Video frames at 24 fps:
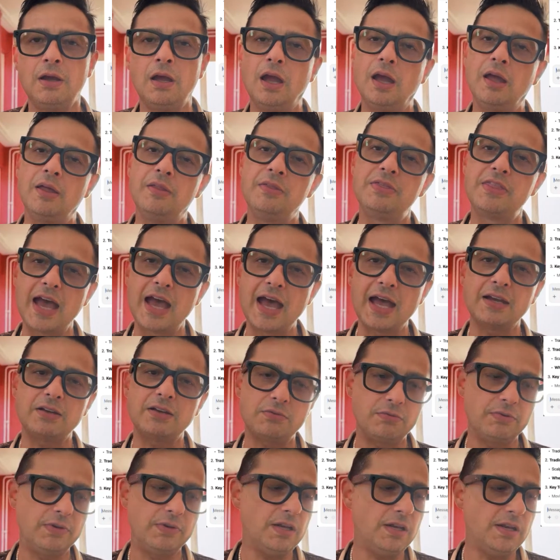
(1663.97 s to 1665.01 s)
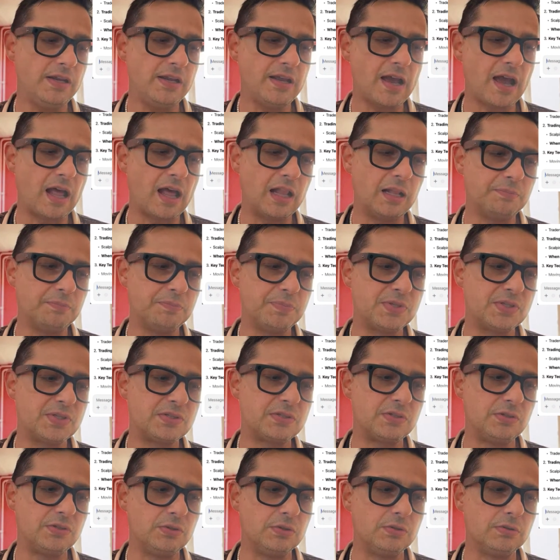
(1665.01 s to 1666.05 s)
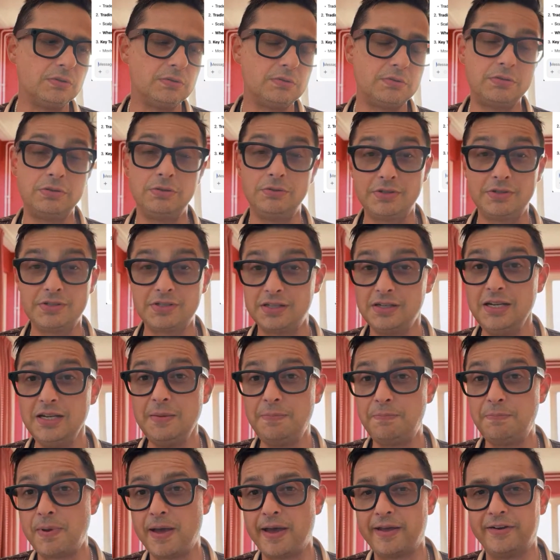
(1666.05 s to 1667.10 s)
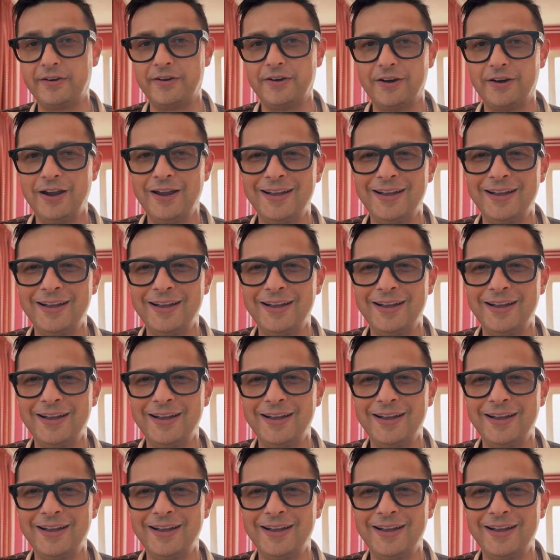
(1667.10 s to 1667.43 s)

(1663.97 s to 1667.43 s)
And that really helps you to sleep better.